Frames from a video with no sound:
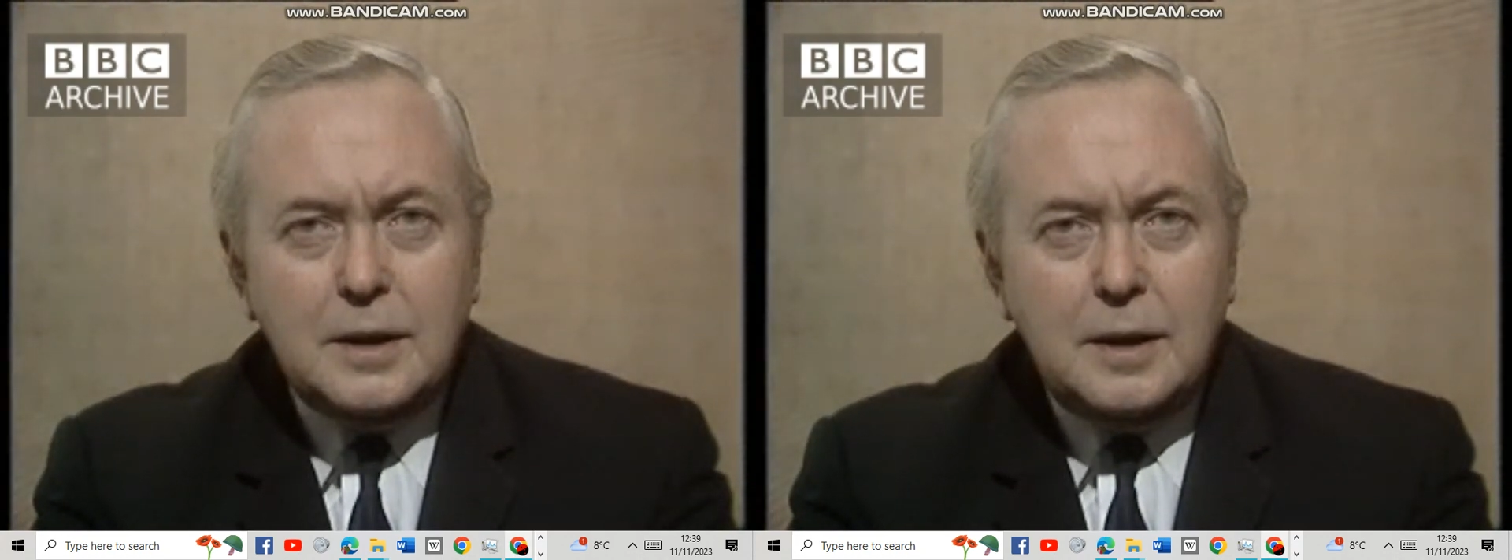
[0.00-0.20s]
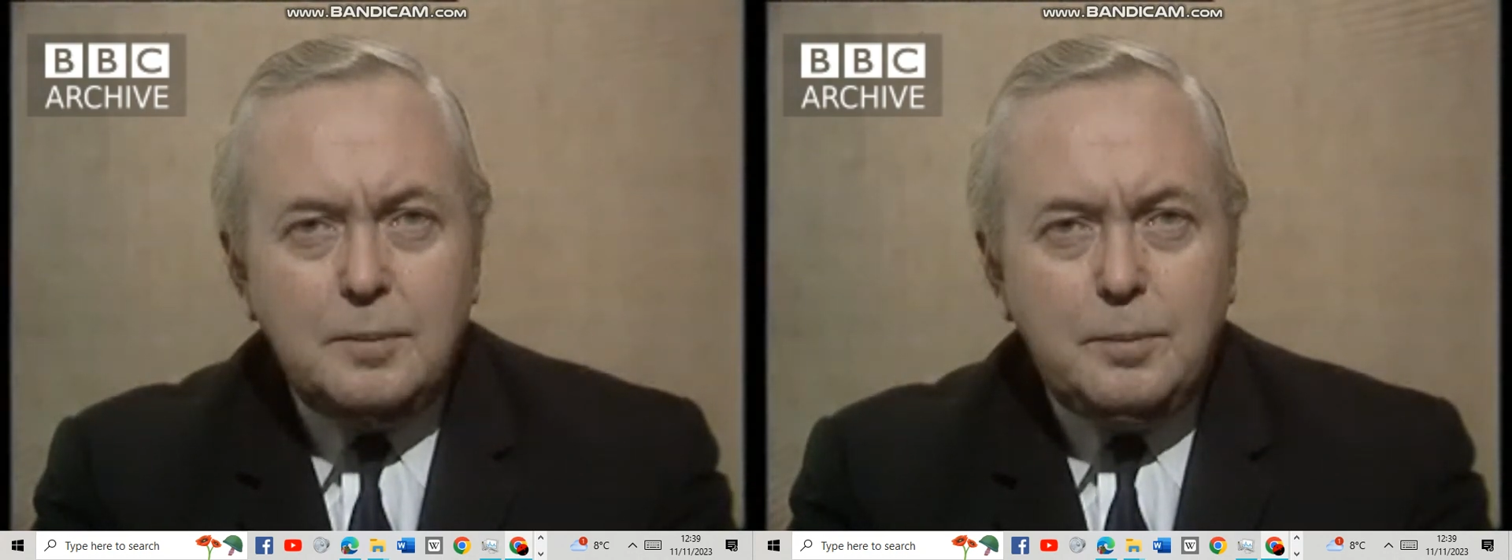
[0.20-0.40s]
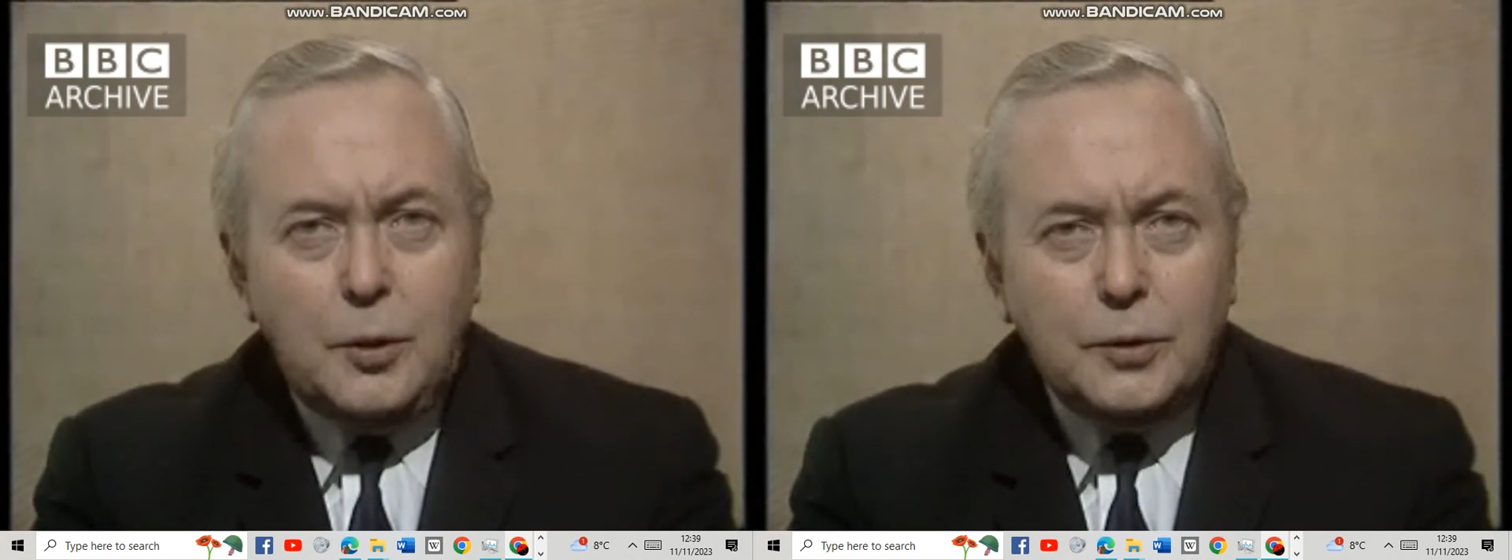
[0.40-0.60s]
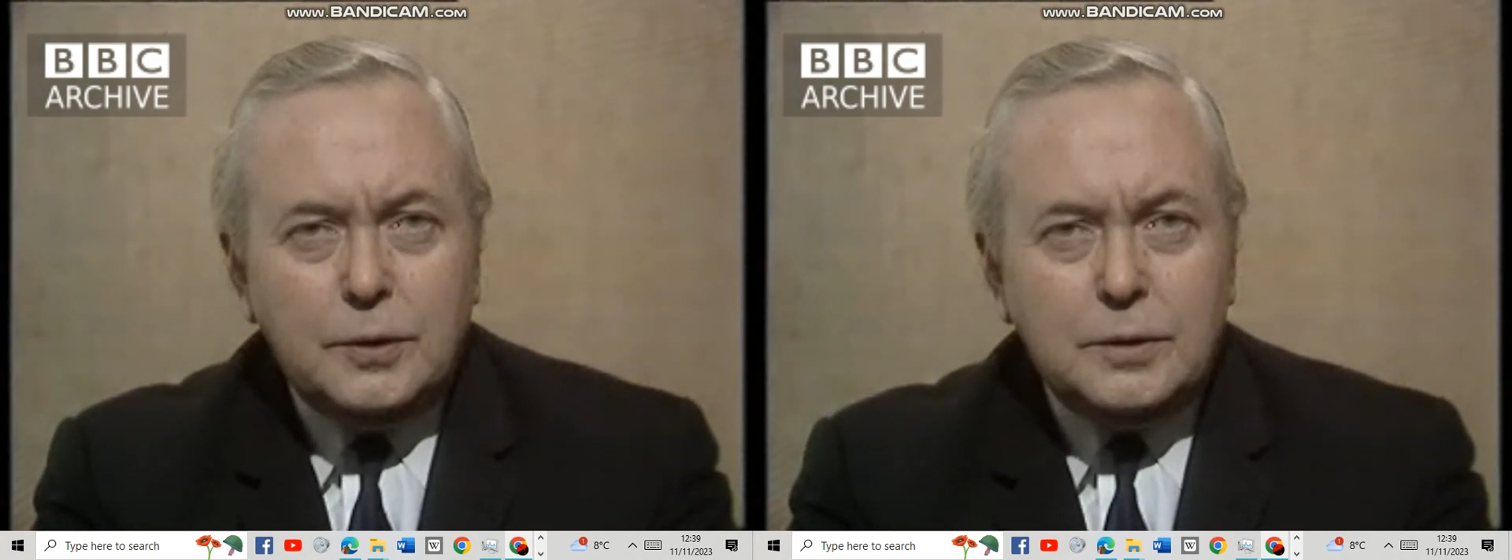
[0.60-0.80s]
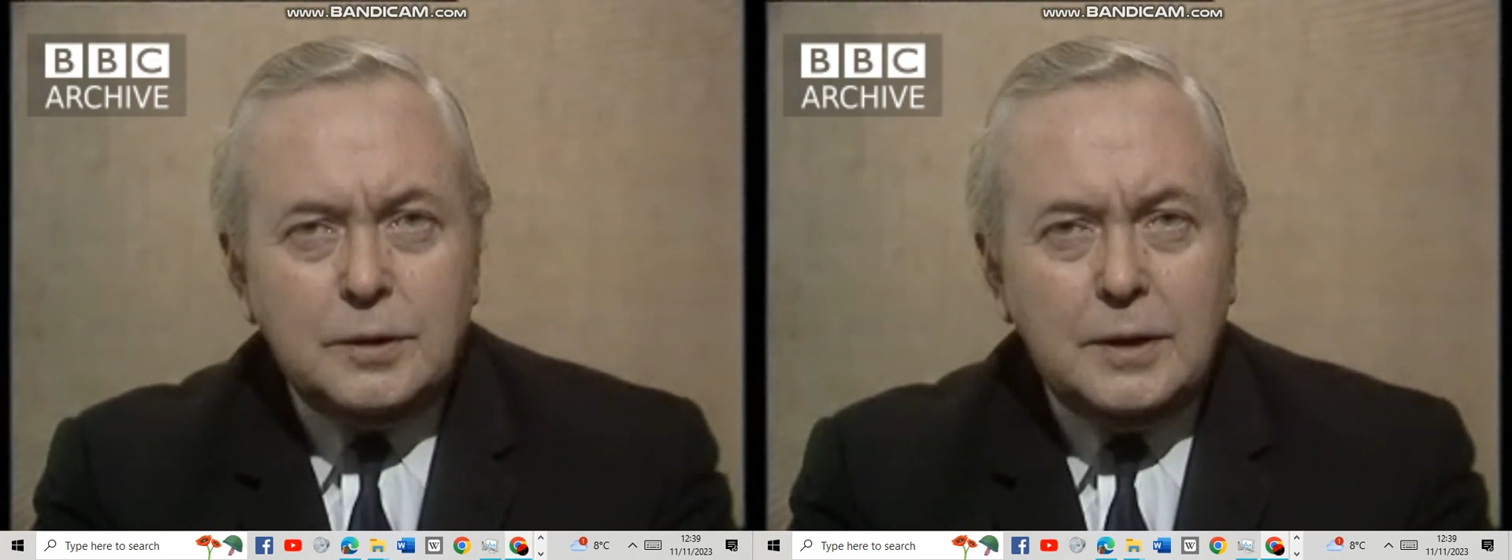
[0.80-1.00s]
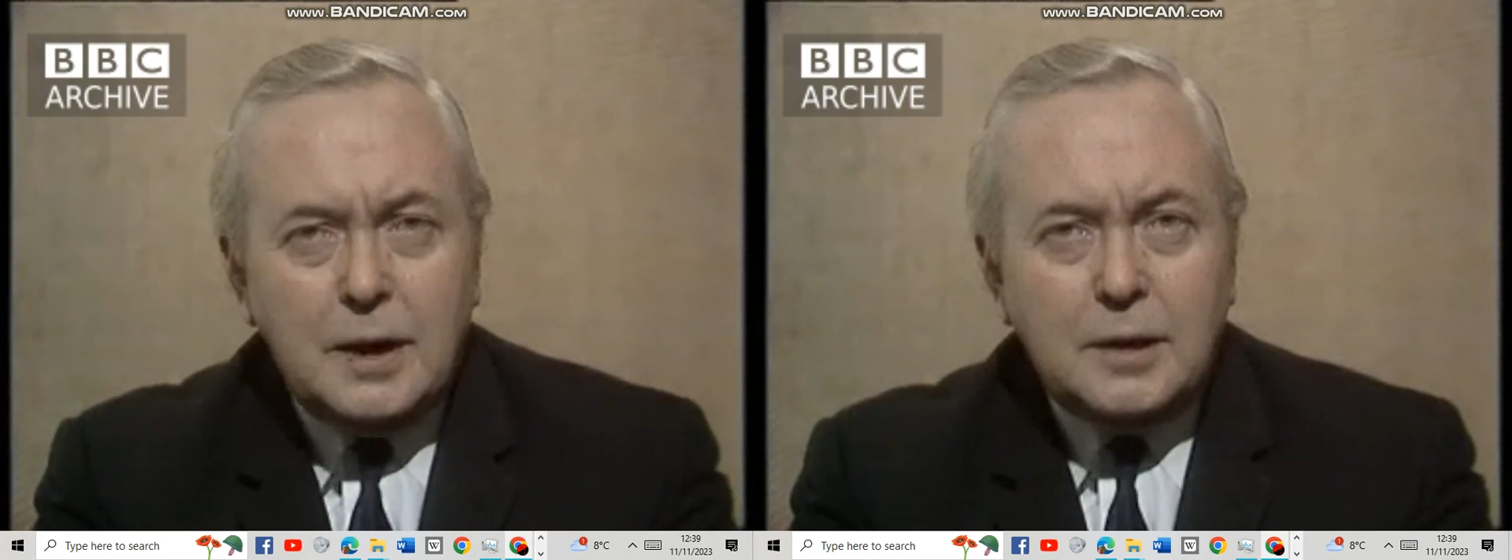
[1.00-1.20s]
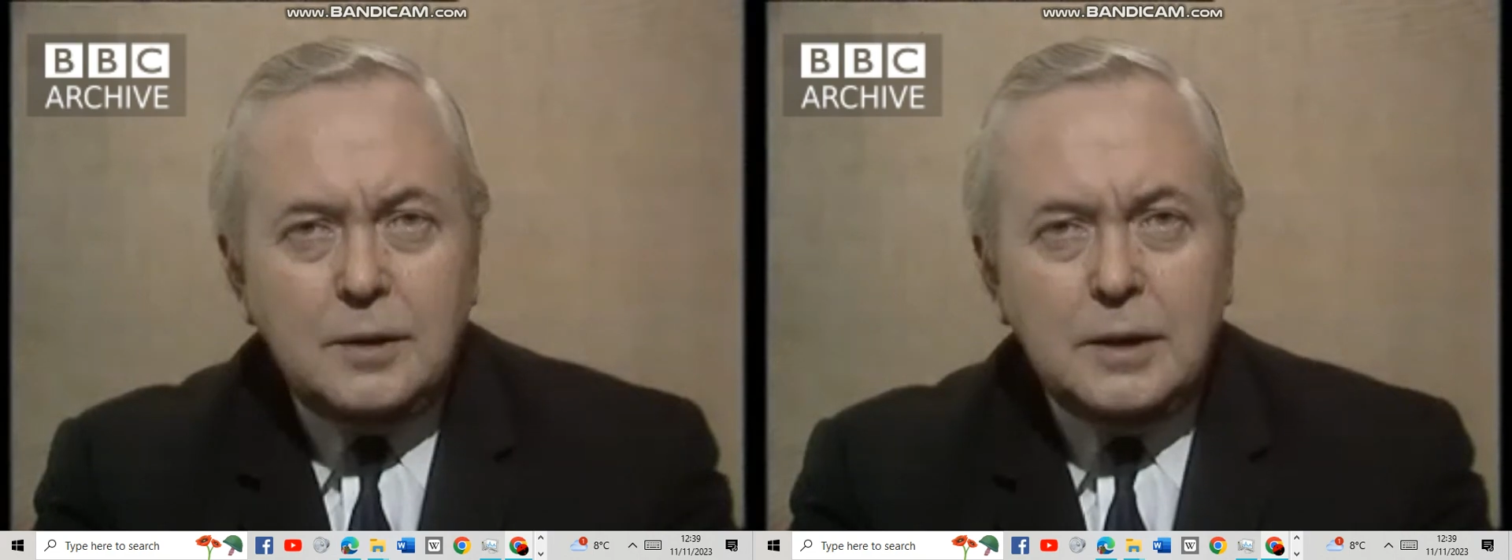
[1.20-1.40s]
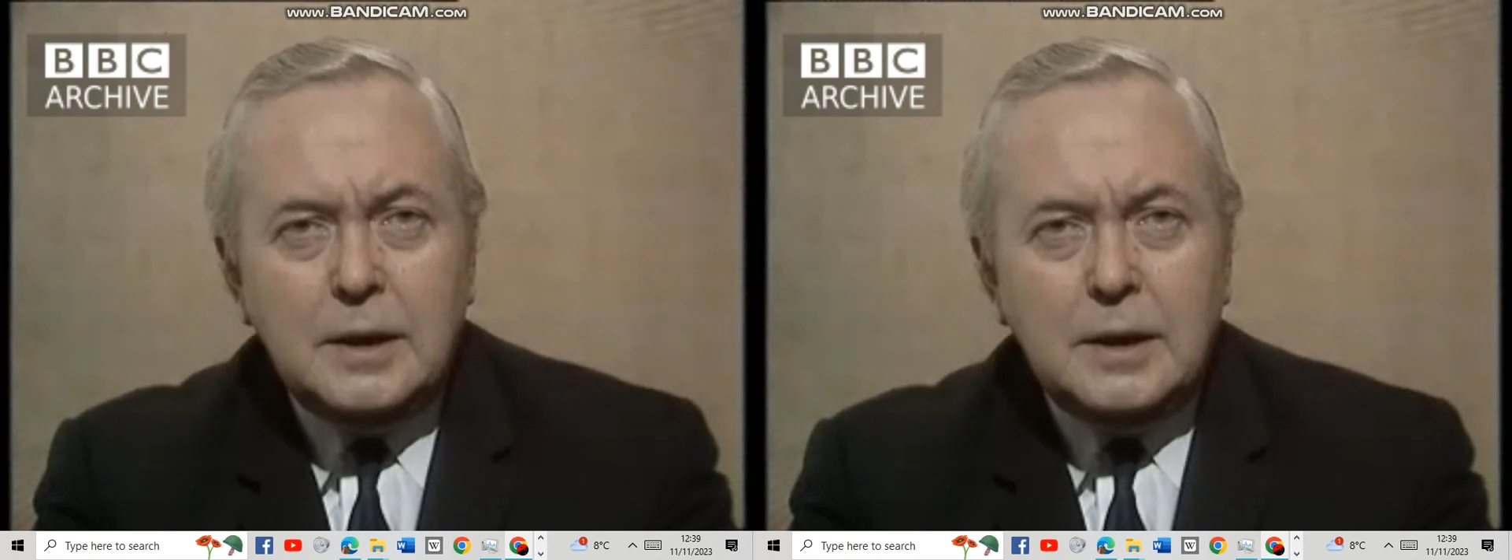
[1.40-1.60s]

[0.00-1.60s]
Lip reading: important now